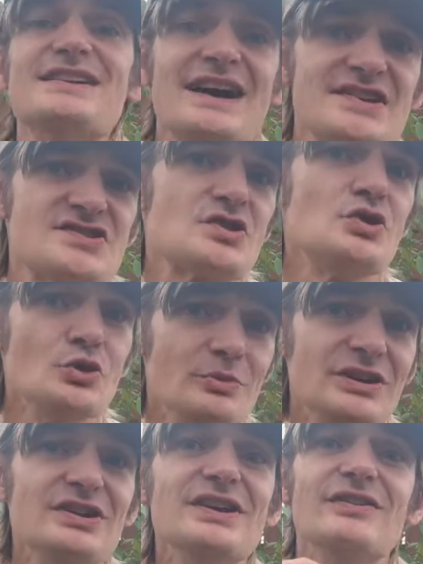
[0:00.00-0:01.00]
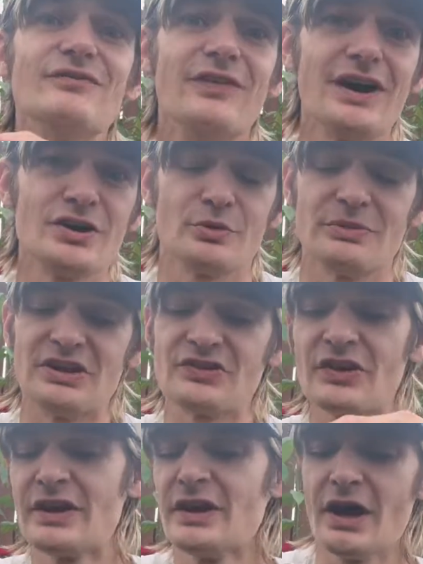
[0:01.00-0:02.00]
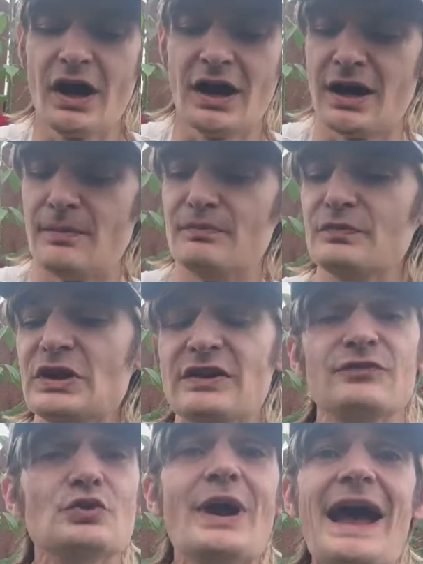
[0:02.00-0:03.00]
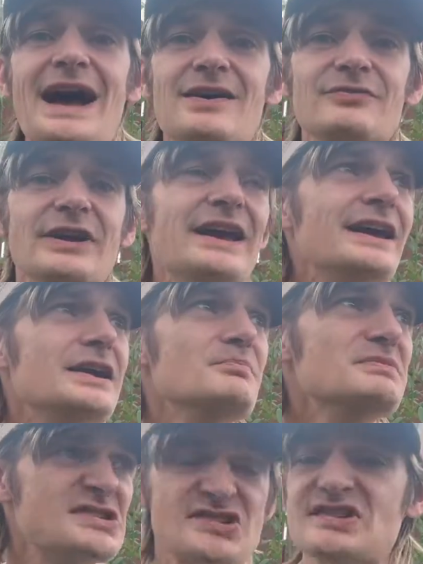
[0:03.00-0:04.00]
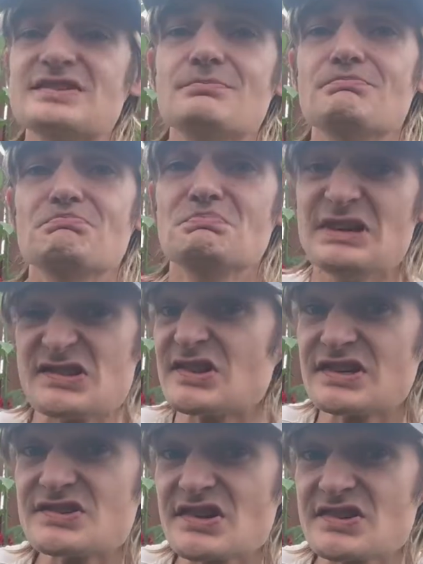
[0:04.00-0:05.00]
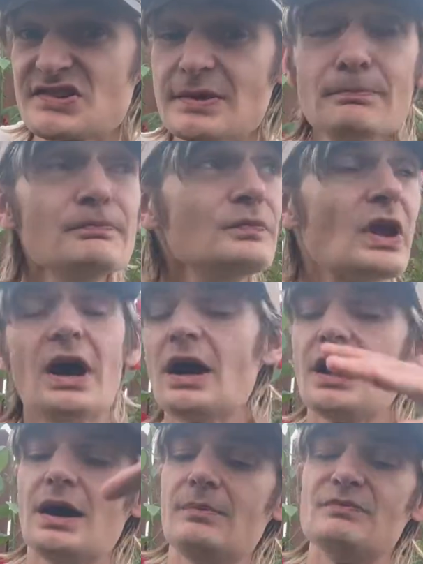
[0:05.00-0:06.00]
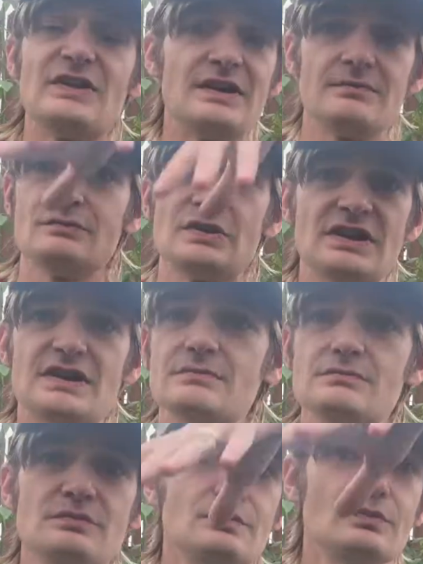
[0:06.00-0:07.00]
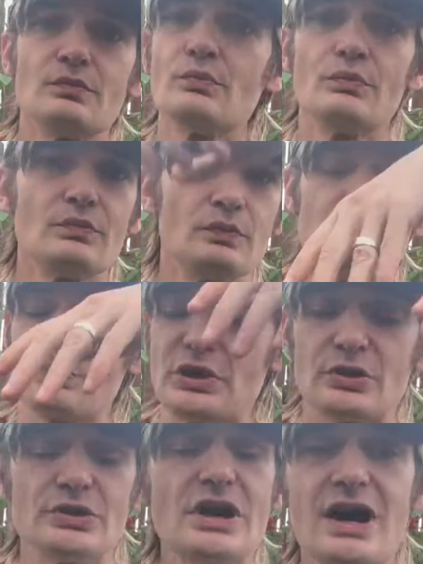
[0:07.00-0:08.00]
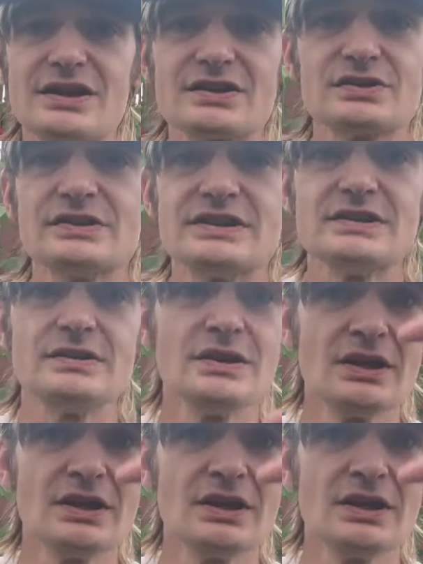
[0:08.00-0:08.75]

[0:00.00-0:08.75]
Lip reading: nice humid environment. If you have a misting system that periodically